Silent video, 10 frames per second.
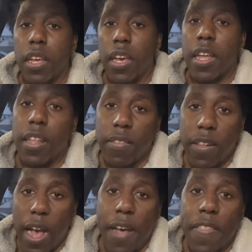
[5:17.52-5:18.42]
and it's
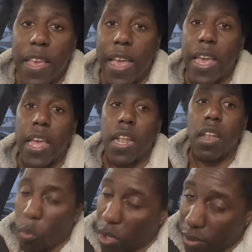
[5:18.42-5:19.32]
not the
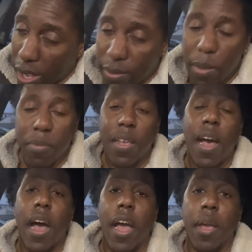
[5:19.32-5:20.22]
end. We'll take some
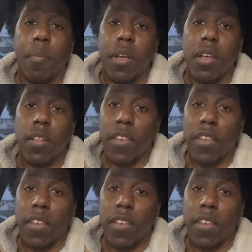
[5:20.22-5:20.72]
time